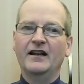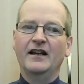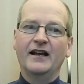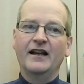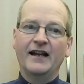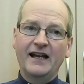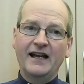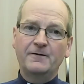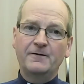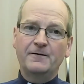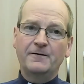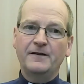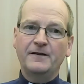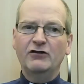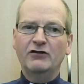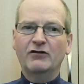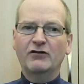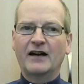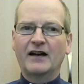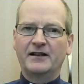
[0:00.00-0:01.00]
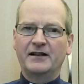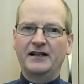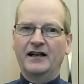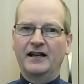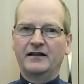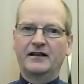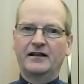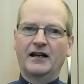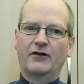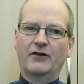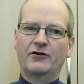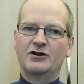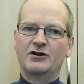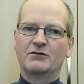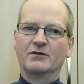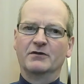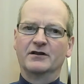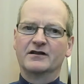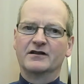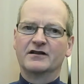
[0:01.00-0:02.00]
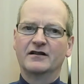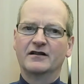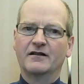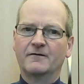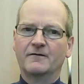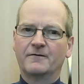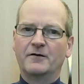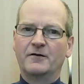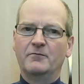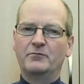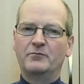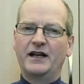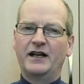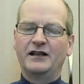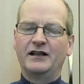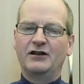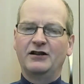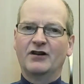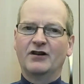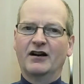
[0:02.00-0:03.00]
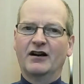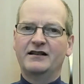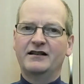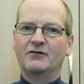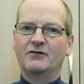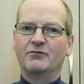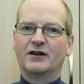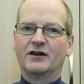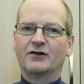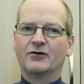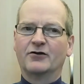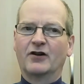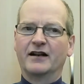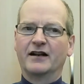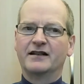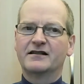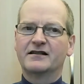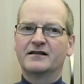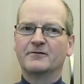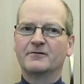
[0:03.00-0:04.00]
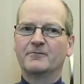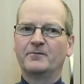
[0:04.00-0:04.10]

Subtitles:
If you have any encouragement from being united with Christ.